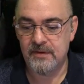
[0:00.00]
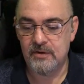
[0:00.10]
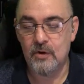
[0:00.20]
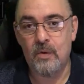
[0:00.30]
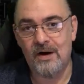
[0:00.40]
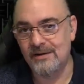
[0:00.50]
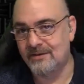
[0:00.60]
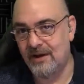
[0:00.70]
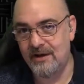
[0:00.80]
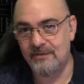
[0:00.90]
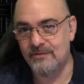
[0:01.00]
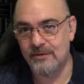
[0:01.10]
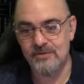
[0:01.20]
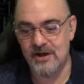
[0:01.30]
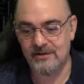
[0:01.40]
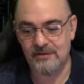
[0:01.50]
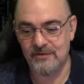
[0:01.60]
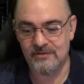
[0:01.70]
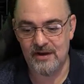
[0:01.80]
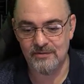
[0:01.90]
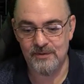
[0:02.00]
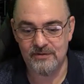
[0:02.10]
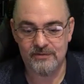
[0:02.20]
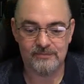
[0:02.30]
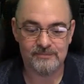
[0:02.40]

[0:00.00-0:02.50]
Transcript: qualitative subjective well, I, assessments.